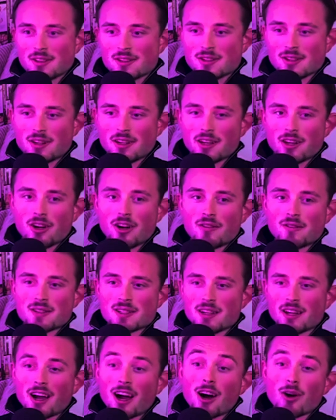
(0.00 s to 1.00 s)
So like
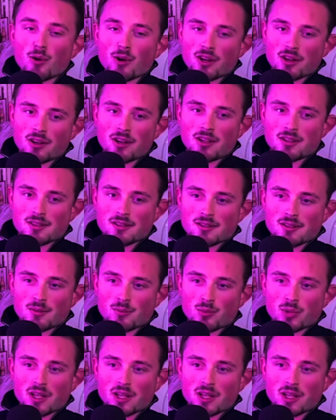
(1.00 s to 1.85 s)
obviously our content,